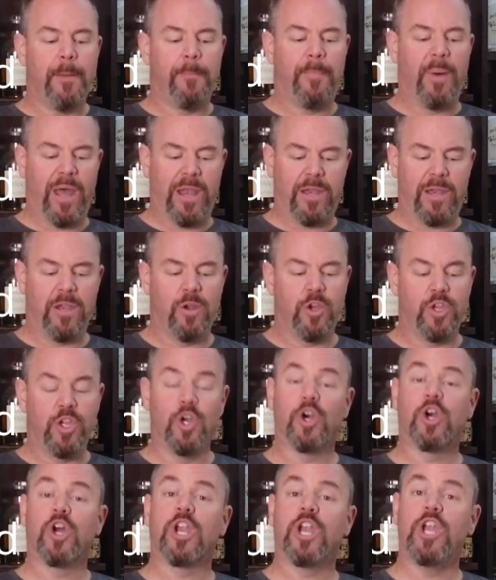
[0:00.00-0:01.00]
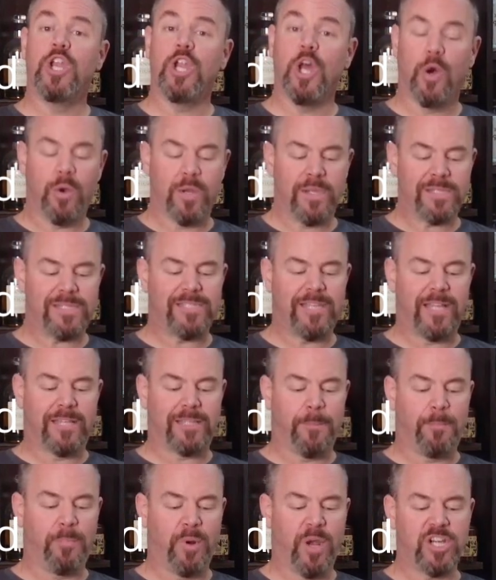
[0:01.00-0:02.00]
but you're going to notice that
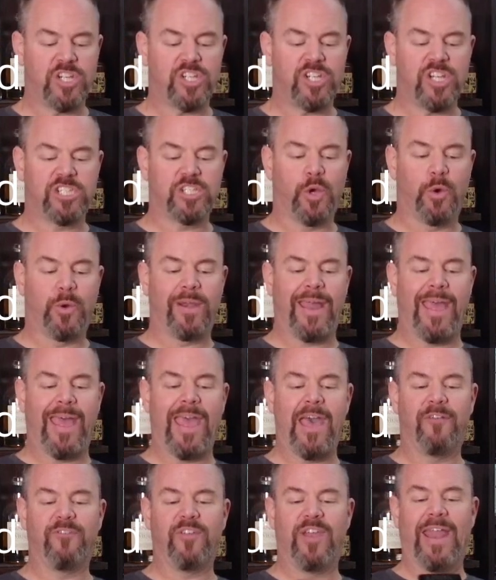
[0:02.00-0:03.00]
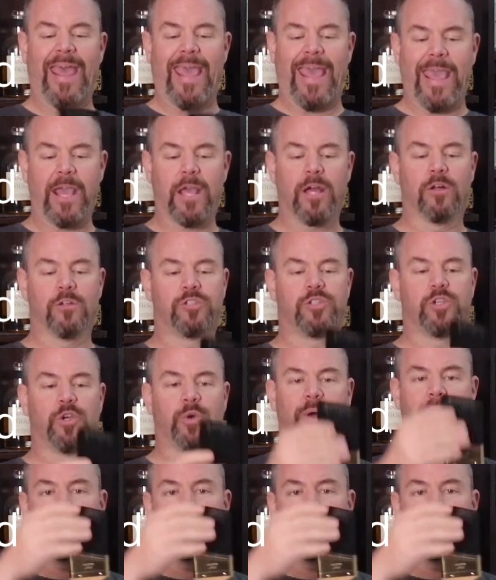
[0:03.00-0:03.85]
the brush is going to have an angle to